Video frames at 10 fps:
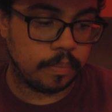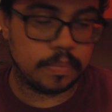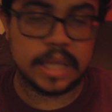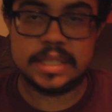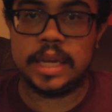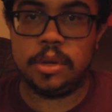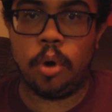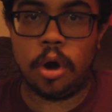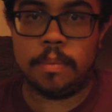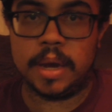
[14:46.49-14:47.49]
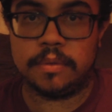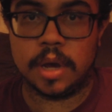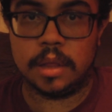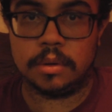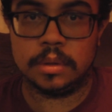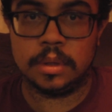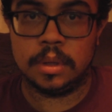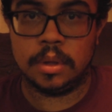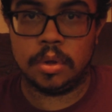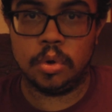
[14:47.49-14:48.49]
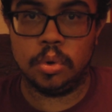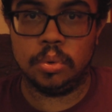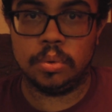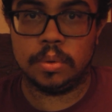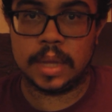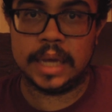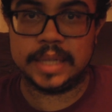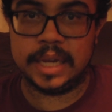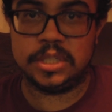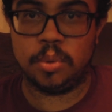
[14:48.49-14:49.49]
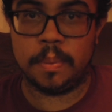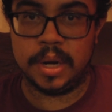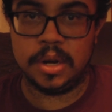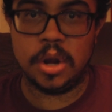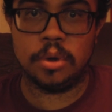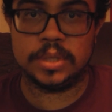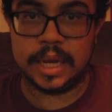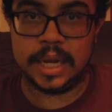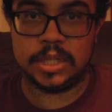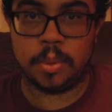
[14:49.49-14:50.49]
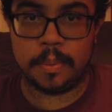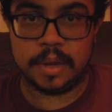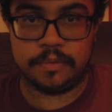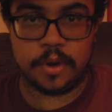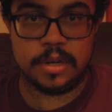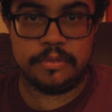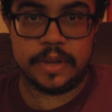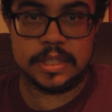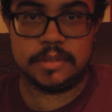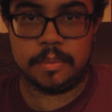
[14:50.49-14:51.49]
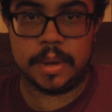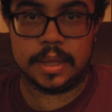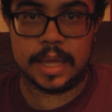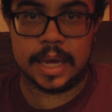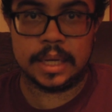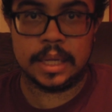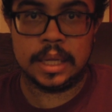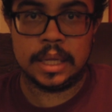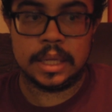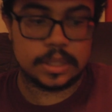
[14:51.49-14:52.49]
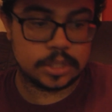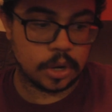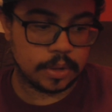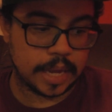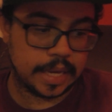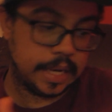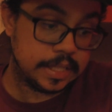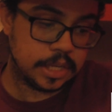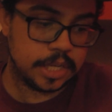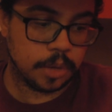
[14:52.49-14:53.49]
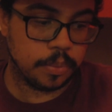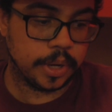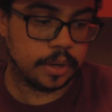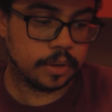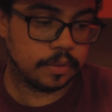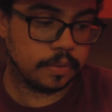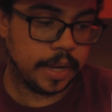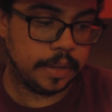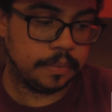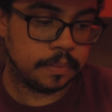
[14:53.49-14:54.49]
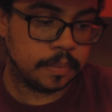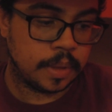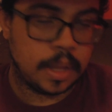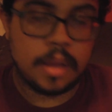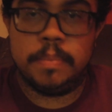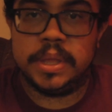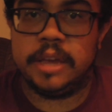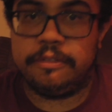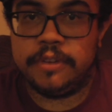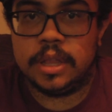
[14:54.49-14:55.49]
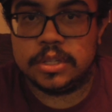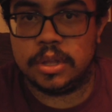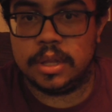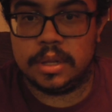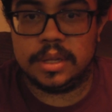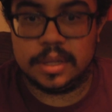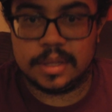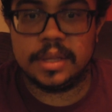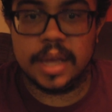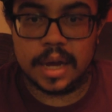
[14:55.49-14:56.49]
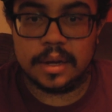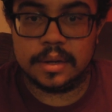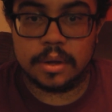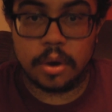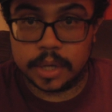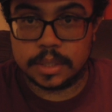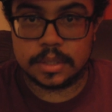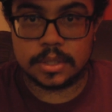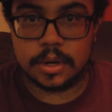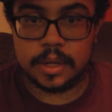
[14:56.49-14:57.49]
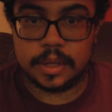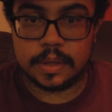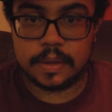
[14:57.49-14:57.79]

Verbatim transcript: Let's say you are a man of color who likes Asian women and knows that Asian women get very defensive about that. So like it is a deal breaker, right? But they feel as though yeah, go ahead. Sorry.